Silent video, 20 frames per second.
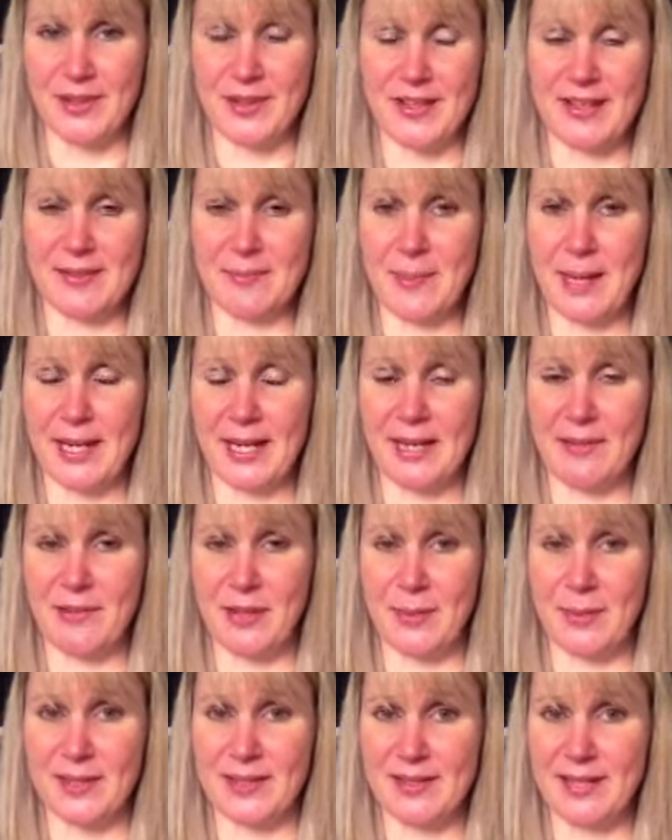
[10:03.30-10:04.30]
So this might give
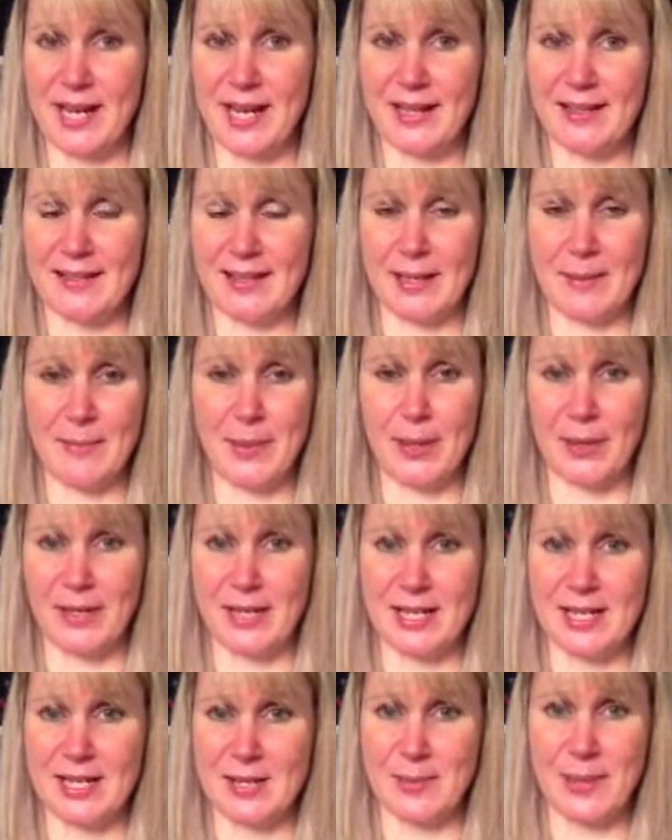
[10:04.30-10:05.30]
you a starting
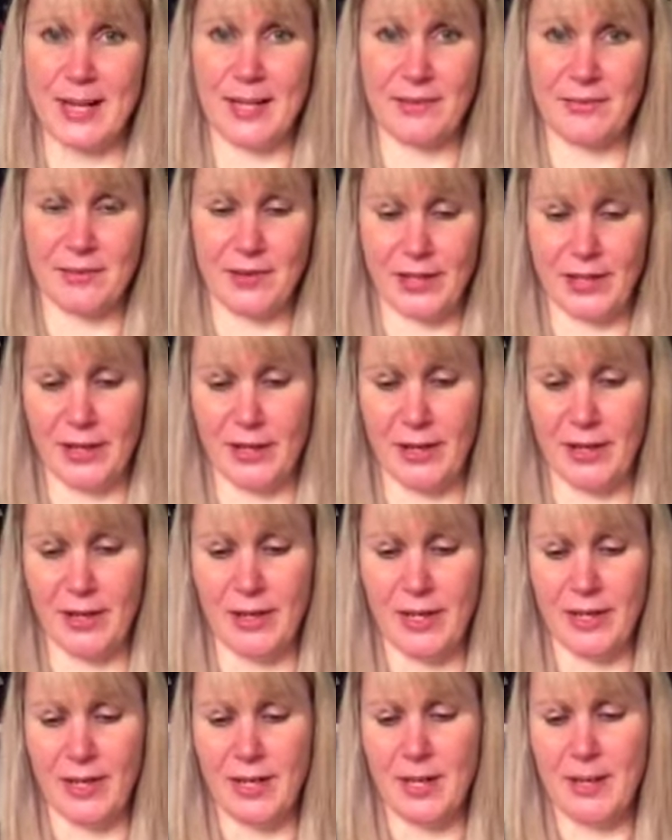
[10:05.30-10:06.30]
point as well for your
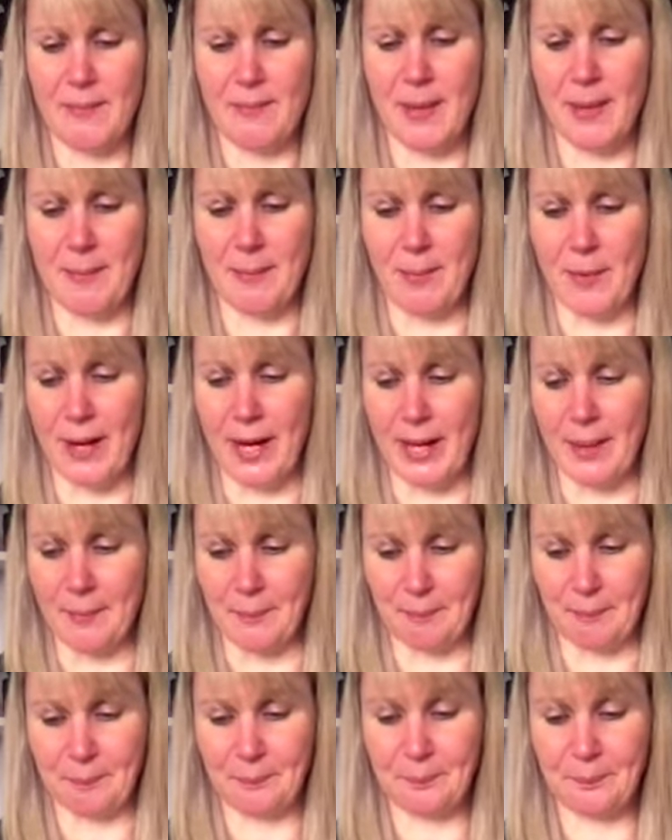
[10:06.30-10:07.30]
memoir.
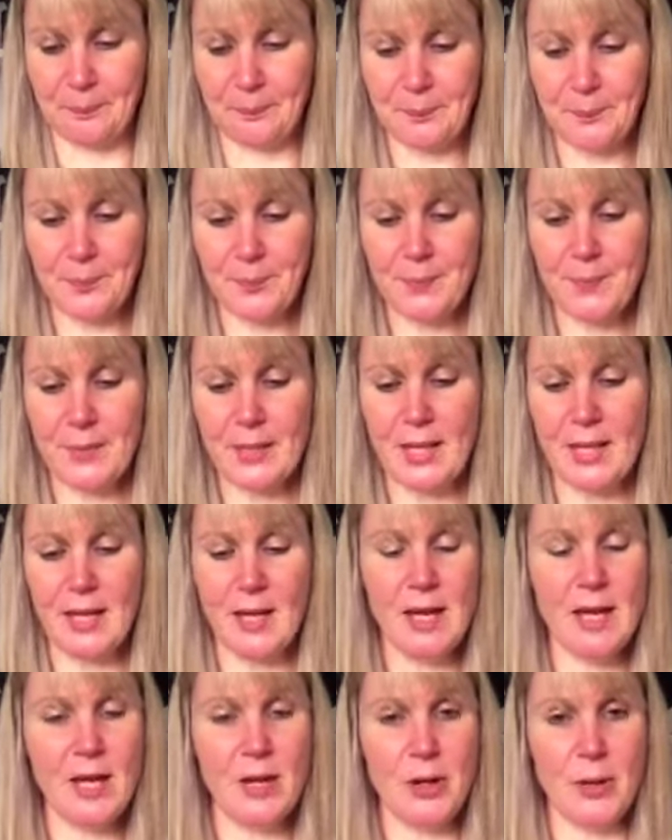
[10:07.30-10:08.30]

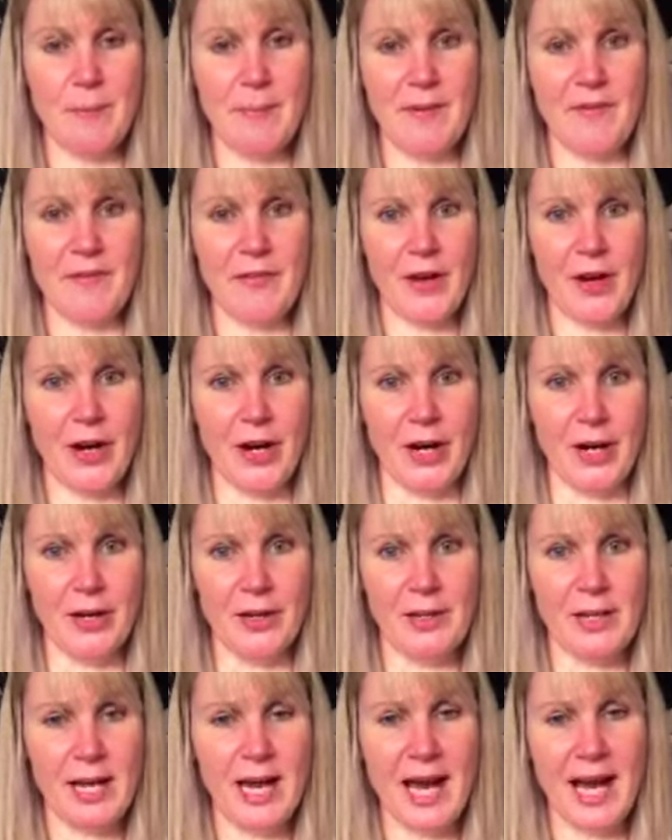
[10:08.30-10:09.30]
Number
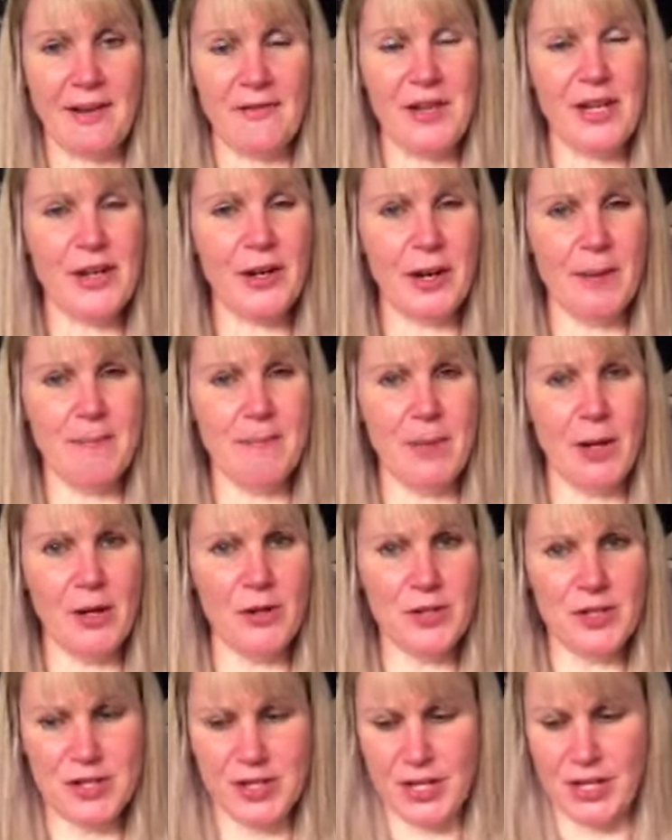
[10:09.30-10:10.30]
four, have you got a
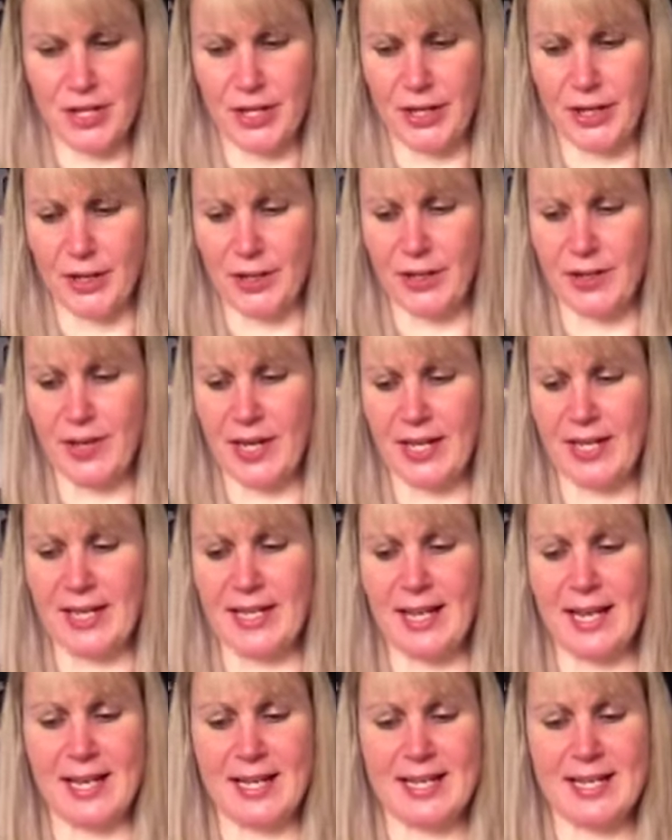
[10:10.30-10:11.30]
motto that you'd
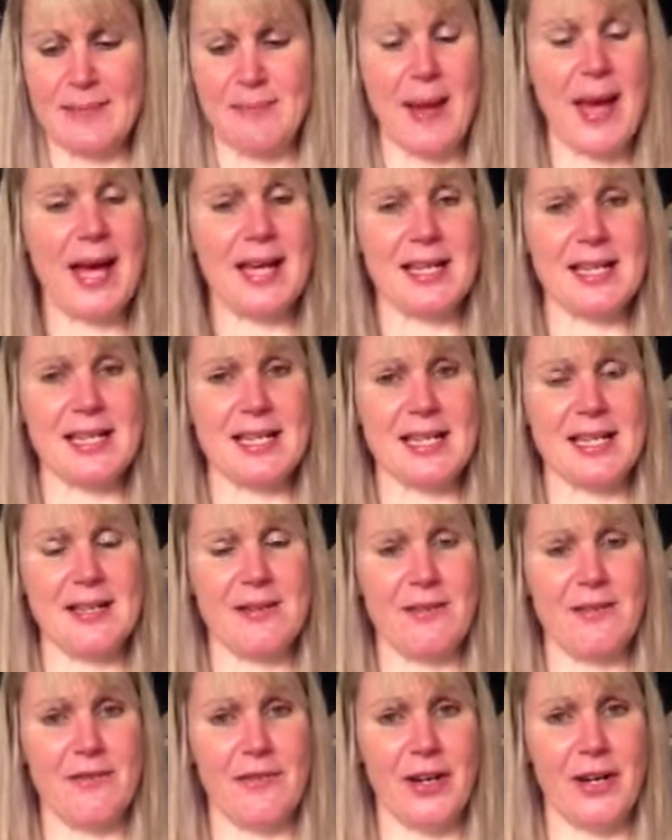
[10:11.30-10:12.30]
like to pass
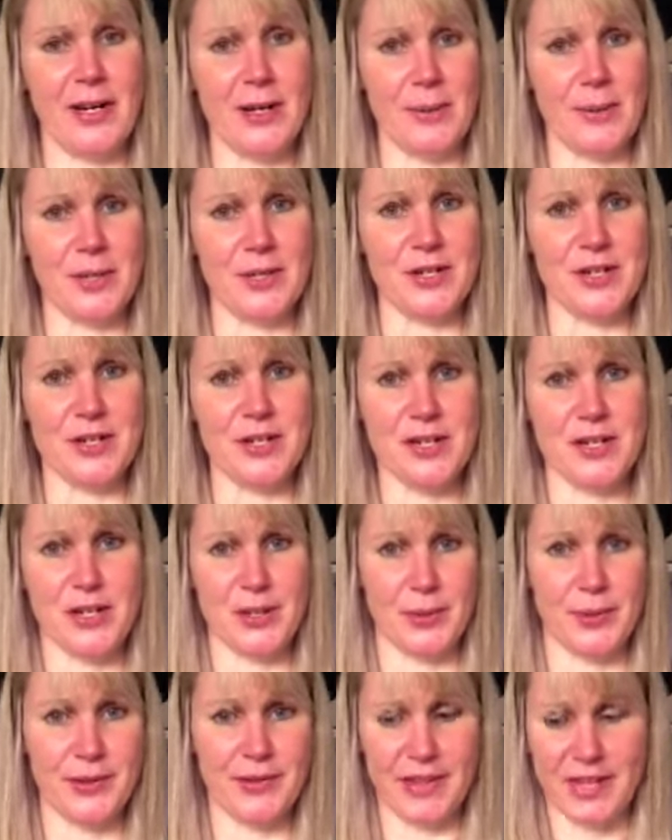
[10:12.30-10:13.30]
forward
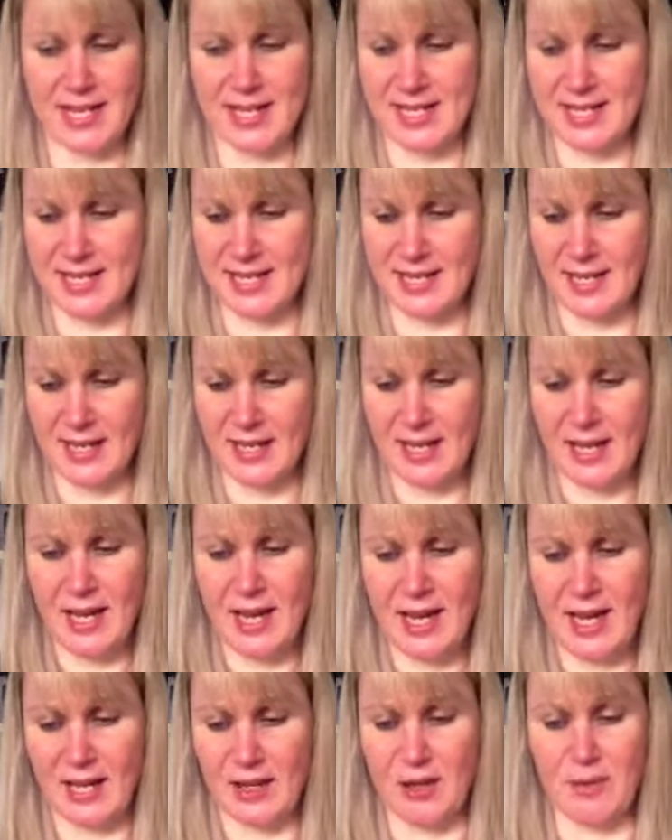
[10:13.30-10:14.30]
to others?
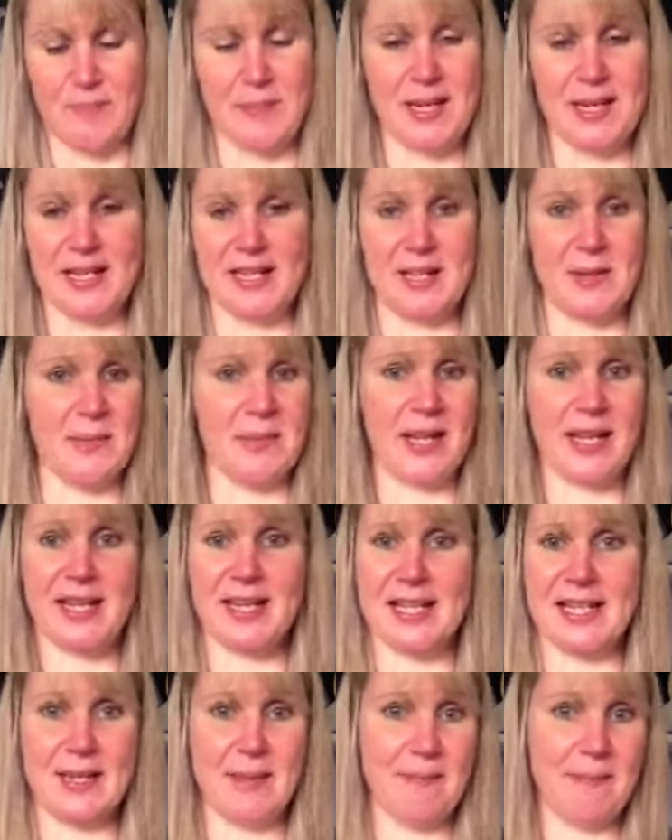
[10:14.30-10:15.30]
It could be something
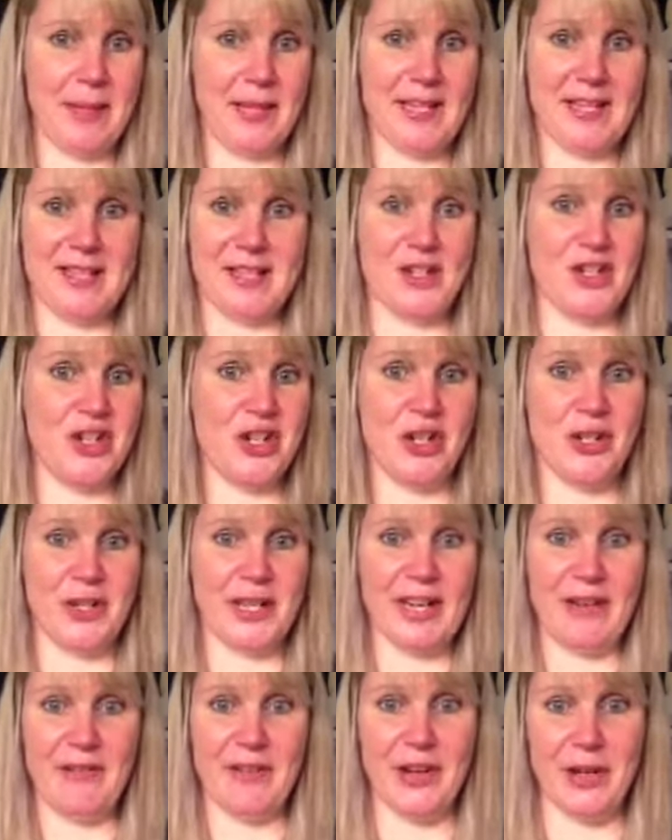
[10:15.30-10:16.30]
as simple as don't
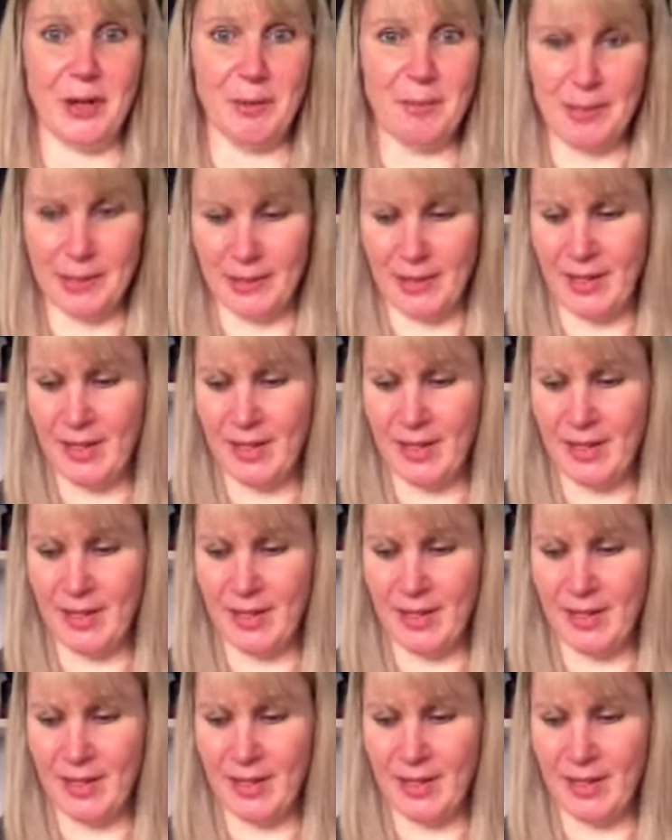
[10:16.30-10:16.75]
give up.